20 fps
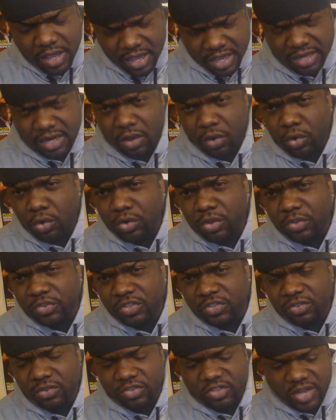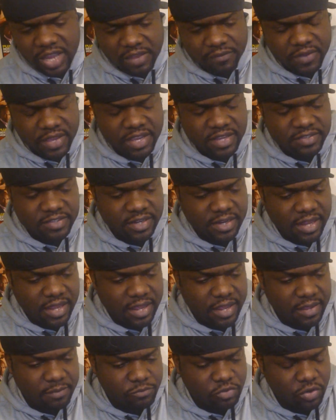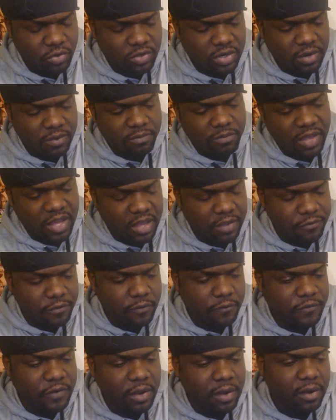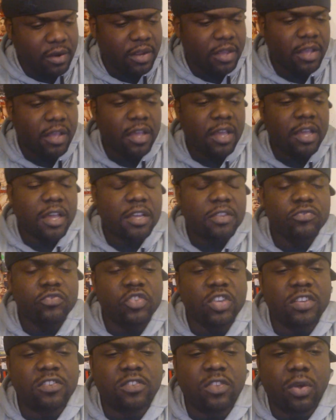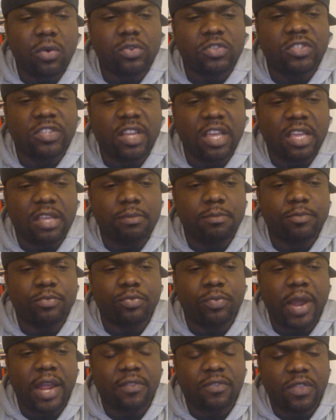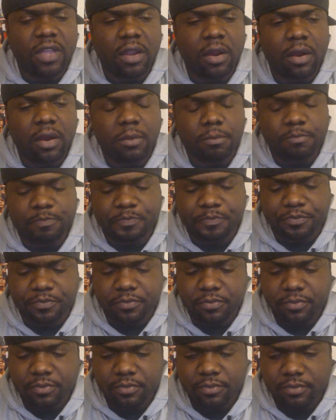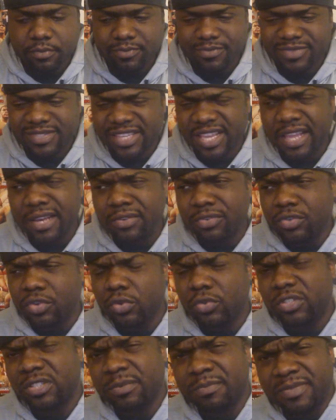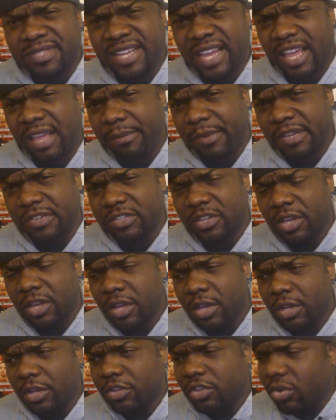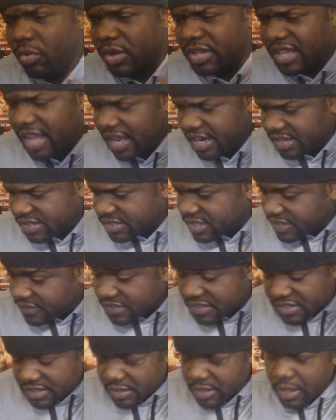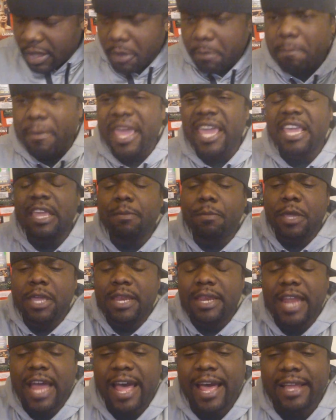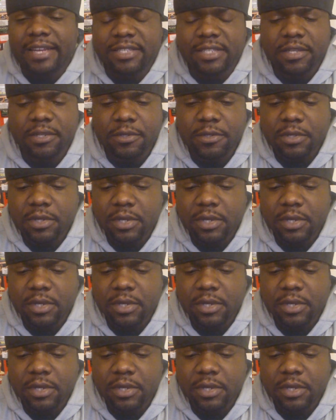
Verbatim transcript: And Julio Cesar Chavez and Junior Fonfara, just those names right there can do some damage to Adonis Stevenson. Maybe not